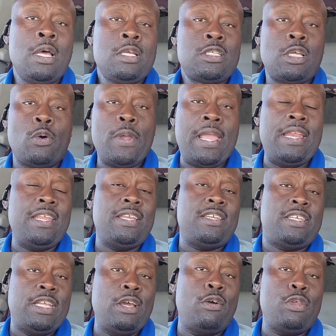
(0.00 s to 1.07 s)
So any
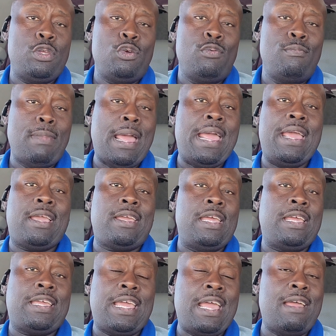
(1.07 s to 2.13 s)
deal you make,
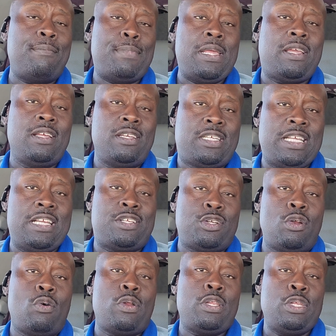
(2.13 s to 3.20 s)
it can't be contingent
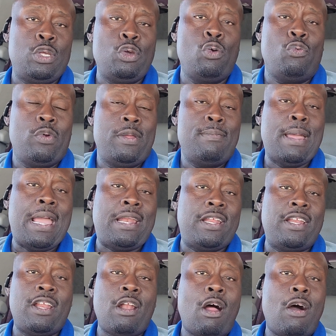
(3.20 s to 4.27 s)
on you remaining
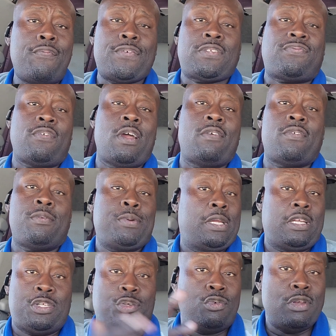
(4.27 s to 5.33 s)
in office forever
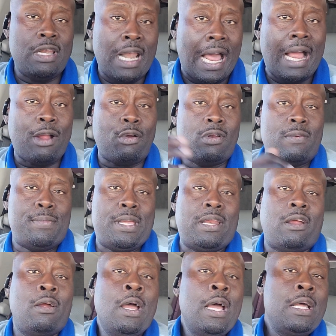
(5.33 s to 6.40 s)
because you're not going to be there.